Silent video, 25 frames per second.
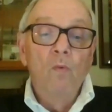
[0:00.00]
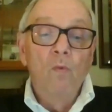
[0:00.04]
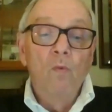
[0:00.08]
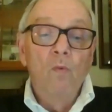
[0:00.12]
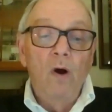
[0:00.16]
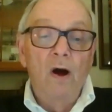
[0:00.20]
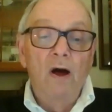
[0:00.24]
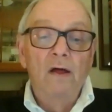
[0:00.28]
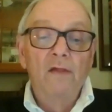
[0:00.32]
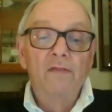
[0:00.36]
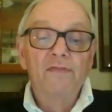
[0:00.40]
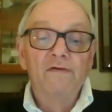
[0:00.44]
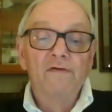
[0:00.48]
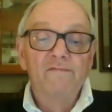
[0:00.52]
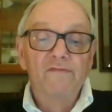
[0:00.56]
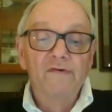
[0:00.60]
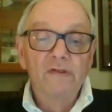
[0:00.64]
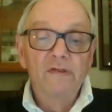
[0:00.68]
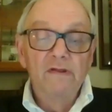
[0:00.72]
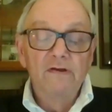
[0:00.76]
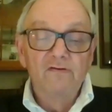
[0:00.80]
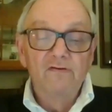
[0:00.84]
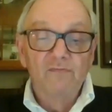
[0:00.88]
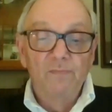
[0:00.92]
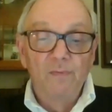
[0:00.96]
while the
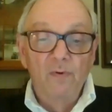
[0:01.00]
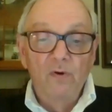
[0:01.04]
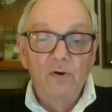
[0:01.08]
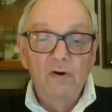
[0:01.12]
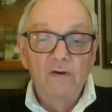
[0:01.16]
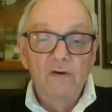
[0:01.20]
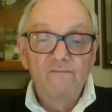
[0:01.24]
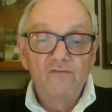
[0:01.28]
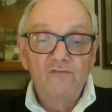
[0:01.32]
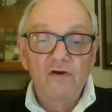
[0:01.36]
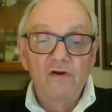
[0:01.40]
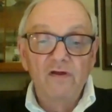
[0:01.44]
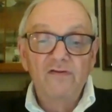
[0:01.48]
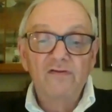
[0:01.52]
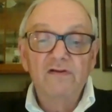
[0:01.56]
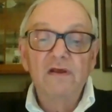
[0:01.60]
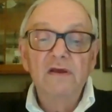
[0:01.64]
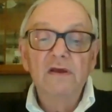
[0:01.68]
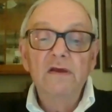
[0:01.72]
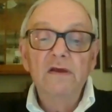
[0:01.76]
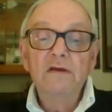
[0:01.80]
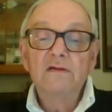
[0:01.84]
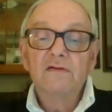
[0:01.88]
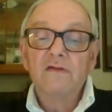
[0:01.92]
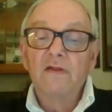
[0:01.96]
Village Board of
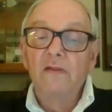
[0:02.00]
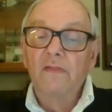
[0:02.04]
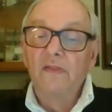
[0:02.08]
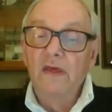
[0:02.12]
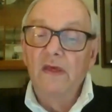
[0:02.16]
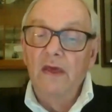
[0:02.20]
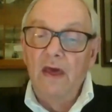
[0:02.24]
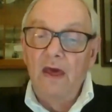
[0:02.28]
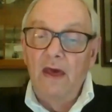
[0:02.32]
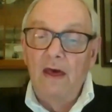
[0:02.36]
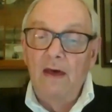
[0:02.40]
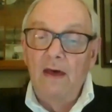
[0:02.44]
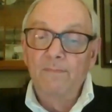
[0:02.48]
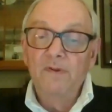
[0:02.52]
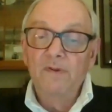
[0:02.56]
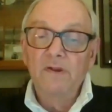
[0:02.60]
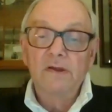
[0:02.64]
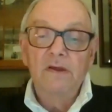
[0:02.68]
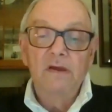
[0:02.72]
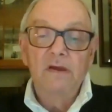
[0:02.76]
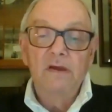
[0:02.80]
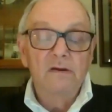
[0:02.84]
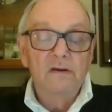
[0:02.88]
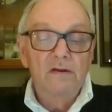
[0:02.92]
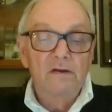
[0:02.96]
Trustees and the
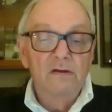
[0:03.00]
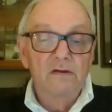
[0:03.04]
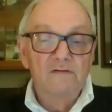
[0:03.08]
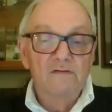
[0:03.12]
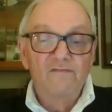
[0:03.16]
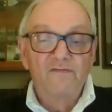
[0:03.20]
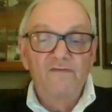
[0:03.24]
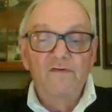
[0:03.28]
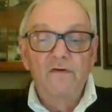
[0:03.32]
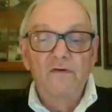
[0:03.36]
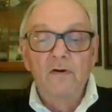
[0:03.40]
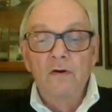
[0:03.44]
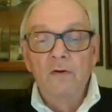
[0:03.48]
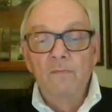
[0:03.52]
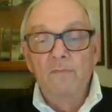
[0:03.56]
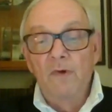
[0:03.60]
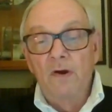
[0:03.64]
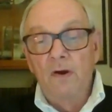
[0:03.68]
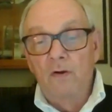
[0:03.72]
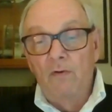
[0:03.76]
applicant confirm